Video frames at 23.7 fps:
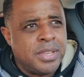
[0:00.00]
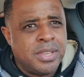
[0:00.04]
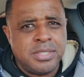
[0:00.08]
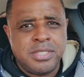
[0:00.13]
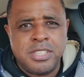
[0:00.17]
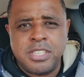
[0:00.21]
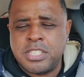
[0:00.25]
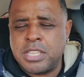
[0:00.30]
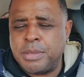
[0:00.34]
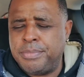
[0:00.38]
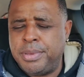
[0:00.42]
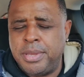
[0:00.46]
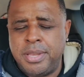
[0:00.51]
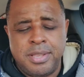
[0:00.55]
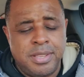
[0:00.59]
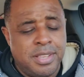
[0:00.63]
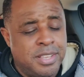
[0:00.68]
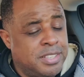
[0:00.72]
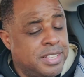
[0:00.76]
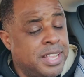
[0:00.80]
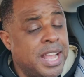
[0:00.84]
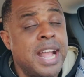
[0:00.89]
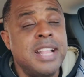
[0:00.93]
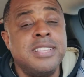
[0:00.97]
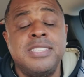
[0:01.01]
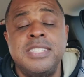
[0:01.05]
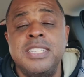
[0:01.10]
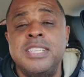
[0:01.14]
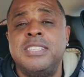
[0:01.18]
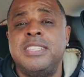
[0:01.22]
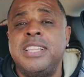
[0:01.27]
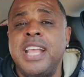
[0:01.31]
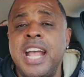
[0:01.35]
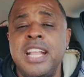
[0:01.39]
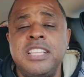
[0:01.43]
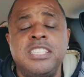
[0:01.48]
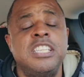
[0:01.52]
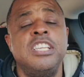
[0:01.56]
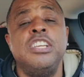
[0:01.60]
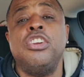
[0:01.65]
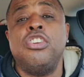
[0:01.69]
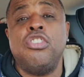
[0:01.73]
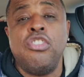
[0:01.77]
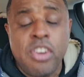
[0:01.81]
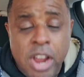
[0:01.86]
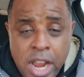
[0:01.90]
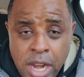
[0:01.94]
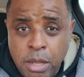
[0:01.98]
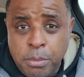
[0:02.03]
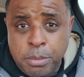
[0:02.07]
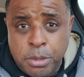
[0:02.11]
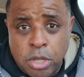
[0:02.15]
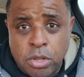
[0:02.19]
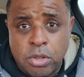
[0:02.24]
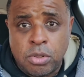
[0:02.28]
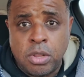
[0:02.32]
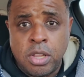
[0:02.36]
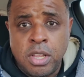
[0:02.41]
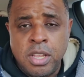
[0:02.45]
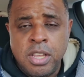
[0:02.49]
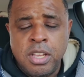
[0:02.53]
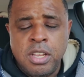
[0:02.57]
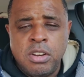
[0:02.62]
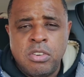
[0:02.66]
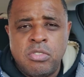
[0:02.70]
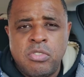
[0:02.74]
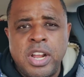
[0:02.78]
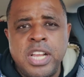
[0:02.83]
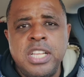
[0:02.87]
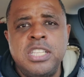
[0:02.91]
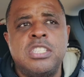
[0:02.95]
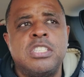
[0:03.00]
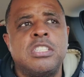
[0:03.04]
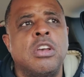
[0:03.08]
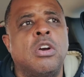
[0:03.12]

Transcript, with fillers: Because that's incredible, right?